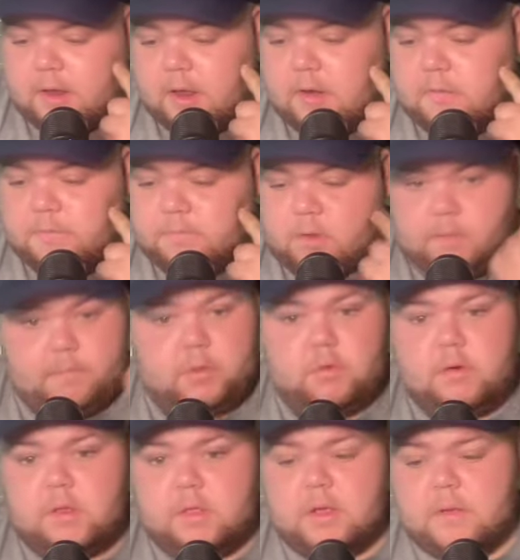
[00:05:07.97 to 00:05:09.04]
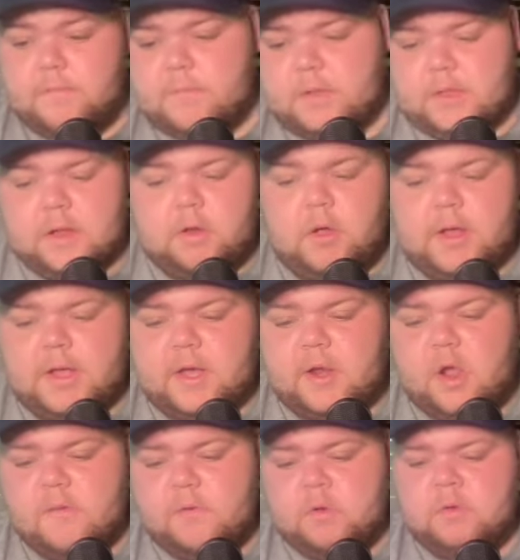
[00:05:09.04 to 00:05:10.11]
and I'm still going to stick them. It's at Leichhardt
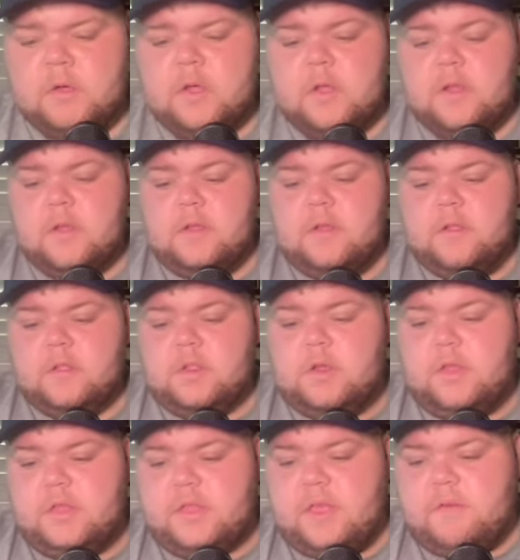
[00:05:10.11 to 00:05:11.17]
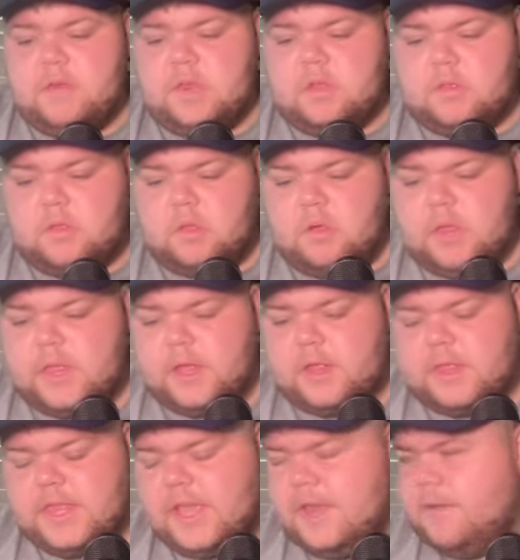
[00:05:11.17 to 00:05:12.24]
Oval, dollar seventy to two
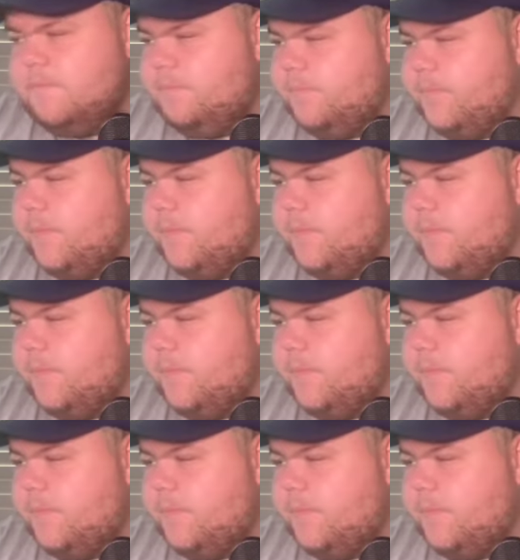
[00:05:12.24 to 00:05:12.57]
sixteen.